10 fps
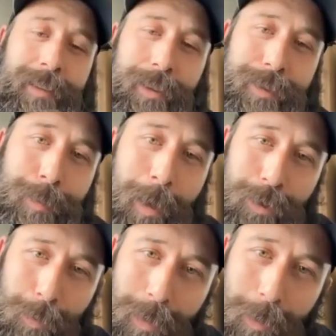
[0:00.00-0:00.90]
are
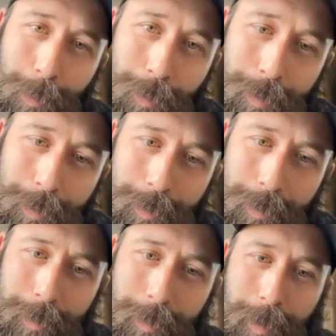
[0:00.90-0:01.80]
special people.
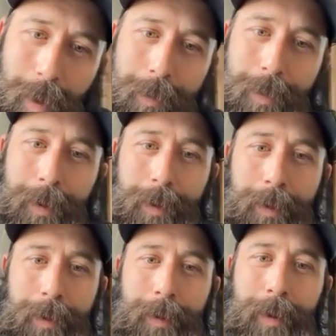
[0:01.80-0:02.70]
I
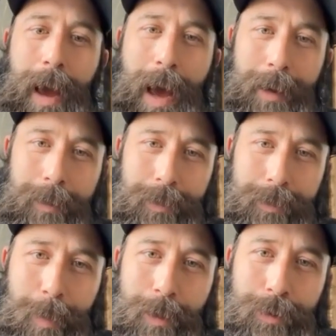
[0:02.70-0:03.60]
think addicts are
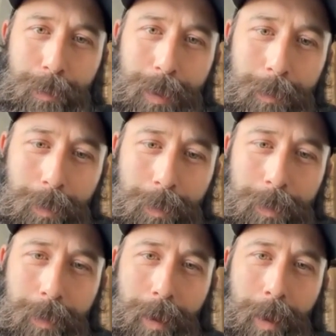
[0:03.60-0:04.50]
special people.
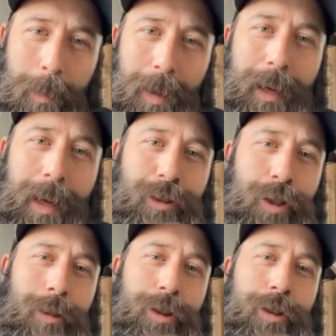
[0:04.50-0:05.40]
They get
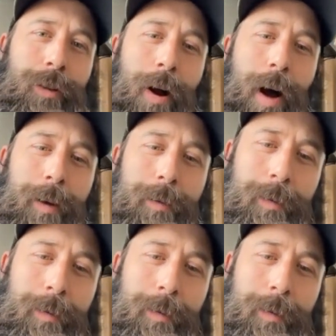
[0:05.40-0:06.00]
judged a lot,